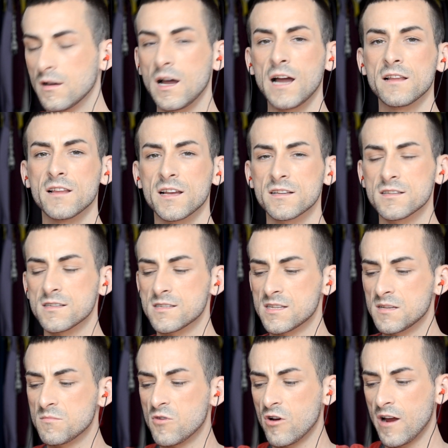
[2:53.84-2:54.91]
I'd like to
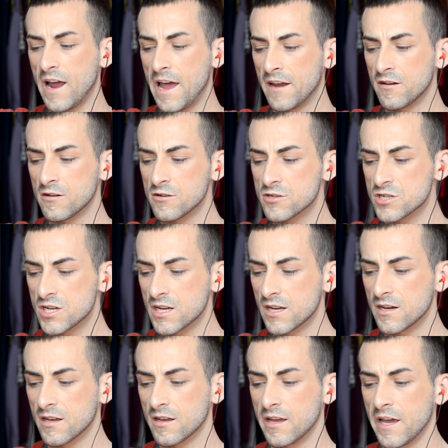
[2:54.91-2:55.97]
see more energy
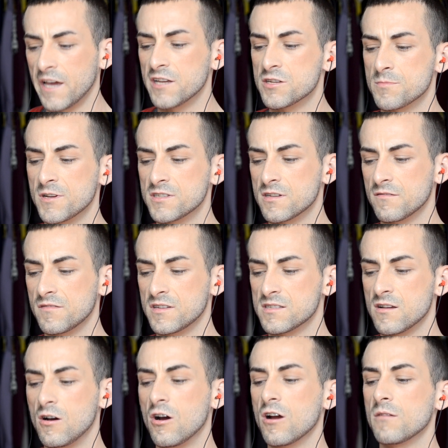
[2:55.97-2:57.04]
and engagement of his
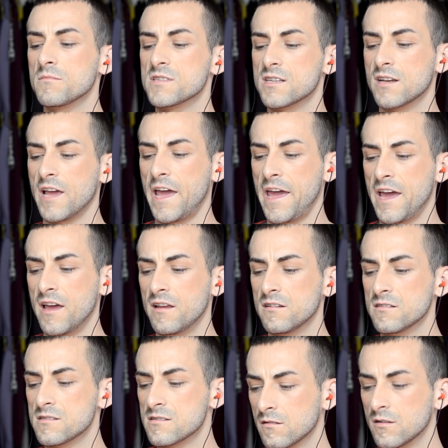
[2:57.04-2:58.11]
arms and
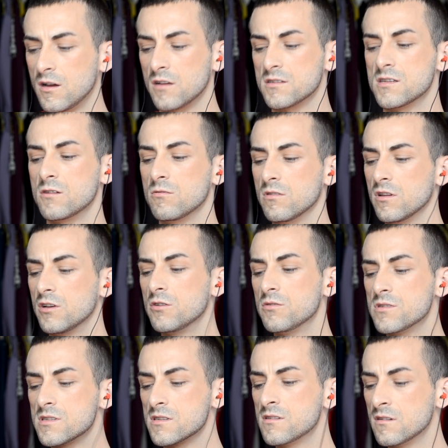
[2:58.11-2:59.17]
hands, not so
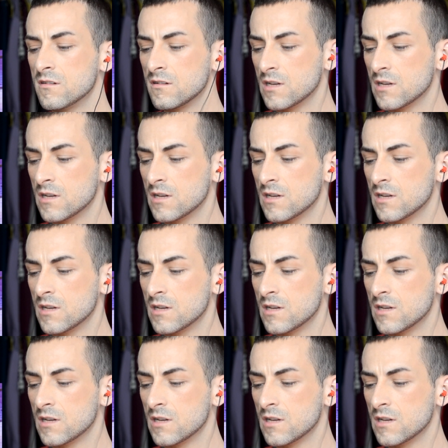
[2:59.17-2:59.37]
loose.